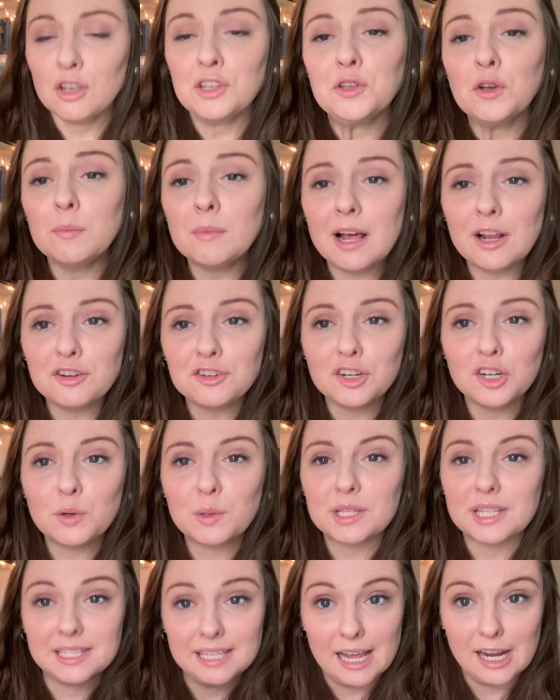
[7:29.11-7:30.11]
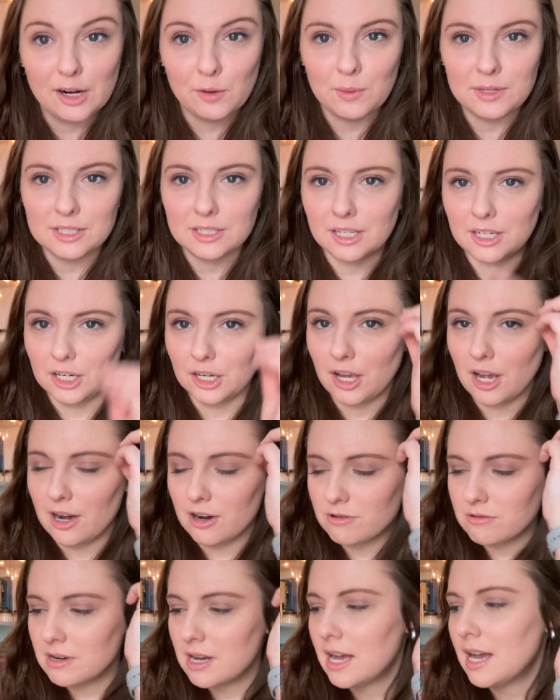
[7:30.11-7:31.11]
So I'm not sure where the second one's gonna
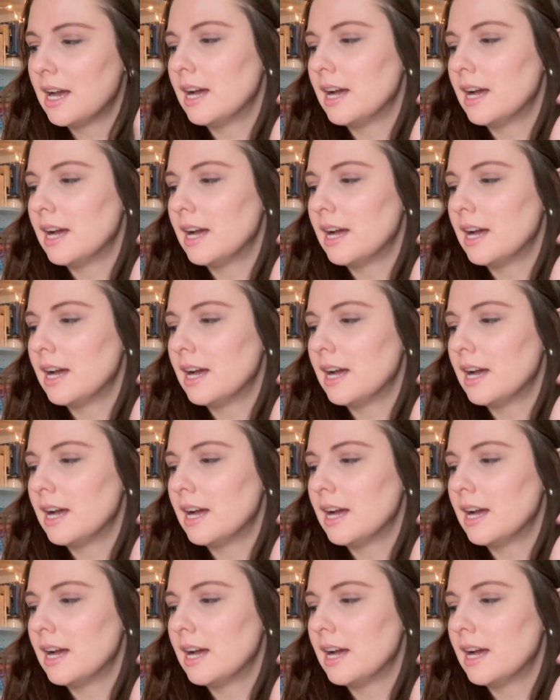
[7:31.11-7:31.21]
go